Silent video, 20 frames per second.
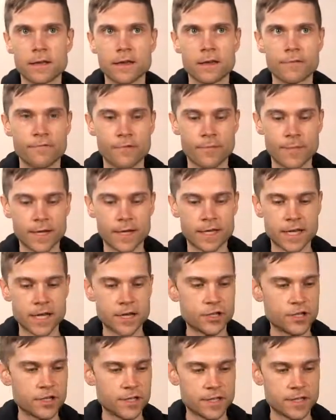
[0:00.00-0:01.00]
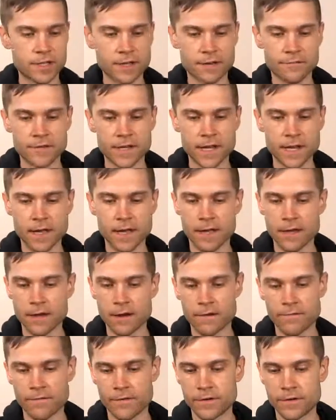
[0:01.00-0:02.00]
fermentation stuff taken
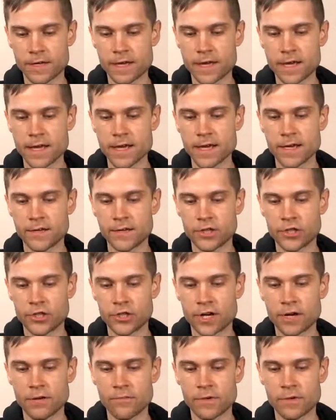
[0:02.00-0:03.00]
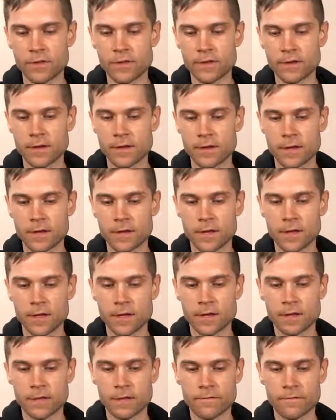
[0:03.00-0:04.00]
care of for today and share with the
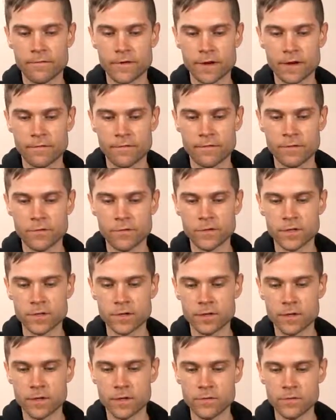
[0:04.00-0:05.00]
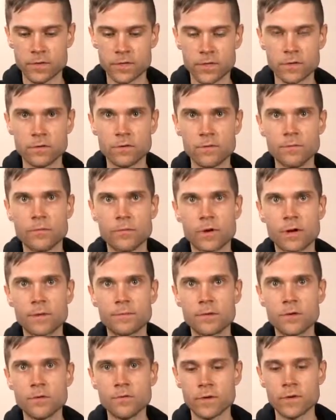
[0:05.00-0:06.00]
fine folks on YouTube what
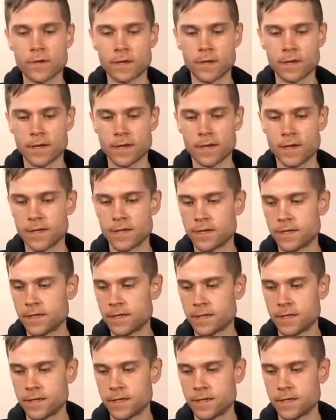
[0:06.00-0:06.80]
I'm doing. And